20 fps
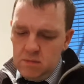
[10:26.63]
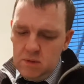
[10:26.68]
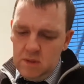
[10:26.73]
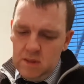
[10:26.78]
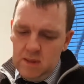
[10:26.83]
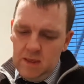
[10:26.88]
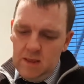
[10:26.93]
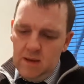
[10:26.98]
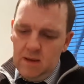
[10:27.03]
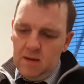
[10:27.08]
You
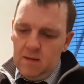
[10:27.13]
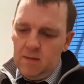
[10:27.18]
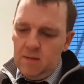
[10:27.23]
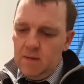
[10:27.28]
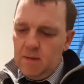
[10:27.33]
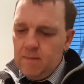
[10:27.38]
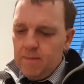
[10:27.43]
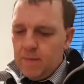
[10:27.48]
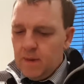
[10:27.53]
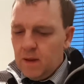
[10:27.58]
see the
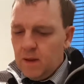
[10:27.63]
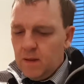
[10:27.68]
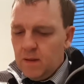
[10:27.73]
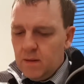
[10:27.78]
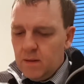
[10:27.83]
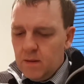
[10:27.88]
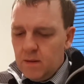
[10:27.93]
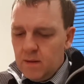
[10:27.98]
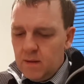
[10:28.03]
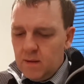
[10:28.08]

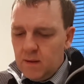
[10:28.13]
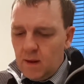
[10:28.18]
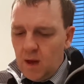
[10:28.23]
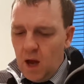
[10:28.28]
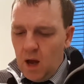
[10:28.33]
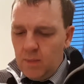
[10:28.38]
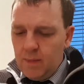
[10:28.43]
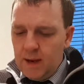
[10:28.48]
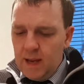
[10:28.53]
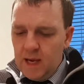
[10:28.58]

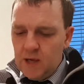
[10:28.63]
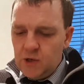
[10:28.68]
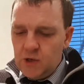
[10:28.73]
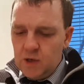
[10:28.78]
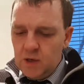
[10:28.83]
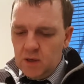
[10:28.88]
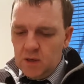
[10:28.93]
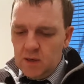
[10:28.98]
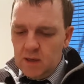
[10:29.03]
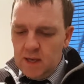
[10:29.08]

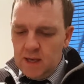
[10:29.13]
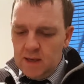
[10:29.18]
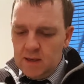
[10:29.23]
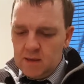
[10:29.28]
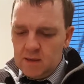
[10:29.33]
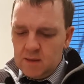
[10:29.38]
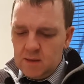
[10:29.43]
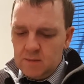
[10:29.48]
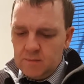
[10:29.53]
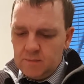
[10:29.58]
carbonation on this
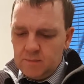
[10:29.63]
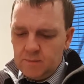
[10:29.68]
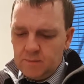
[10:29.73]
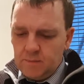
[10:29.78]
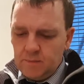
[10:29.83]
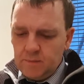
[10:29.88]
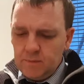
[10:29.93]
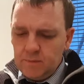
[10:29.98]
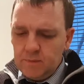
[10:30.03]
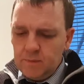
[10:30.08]

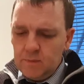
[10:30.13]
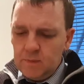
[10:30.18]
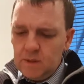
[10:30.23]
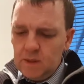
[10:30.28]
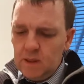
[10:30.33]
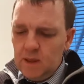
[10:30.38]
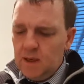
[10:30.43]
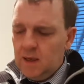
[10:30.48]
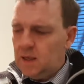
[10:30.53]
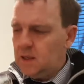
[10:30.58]

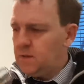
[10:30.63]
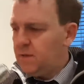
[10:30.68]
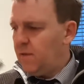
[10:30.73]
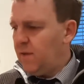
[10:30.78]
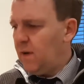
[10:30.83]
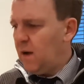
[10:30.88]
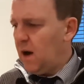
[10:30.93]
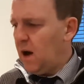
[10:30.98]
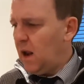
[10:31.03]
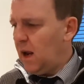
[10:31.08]
is
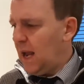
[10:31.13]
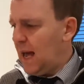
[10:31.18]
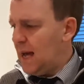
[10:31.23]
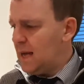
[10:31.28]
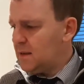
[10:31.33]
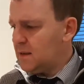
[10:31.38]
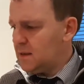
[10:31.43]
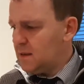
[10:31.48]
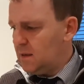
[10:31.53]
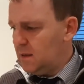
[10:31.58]
far
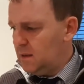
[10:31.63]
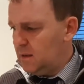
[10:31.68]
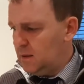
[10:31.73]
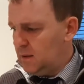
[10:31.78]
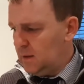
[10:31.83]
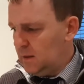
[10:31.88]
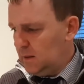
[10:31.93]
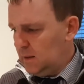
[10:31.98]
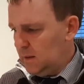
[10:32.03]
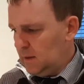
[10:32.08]
less.
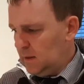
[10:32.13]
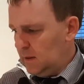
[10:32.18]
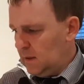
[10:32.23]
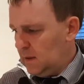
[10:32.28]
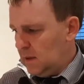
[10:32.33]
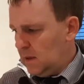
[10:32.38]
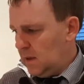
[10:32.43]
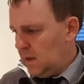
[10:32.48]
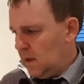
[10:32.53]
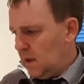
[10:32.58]

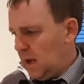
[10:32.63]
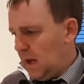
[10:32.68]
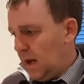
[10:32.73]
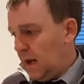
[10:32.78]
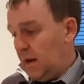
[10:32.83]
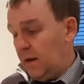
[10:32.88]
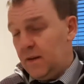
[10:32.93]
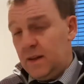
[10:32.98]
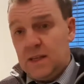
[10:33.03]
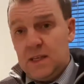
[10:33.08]

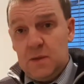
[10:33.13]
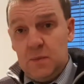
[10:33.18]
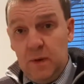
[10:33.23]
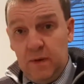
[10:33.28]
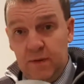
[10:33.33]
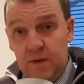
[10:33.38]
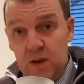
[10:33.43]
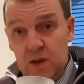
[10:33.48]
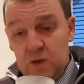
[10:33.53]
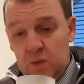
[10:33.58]
And this is my
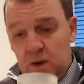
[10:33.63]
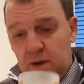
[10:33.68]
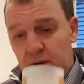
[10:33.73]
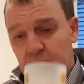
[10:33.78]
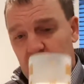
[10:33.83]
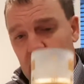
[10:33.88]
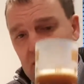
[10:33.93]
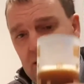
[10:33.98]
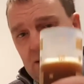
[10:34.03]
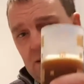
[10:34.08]
first one of
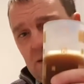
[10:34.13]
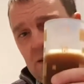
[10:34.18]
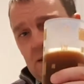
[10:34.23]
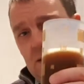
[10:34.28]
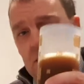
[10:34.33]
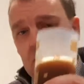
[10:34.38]
these.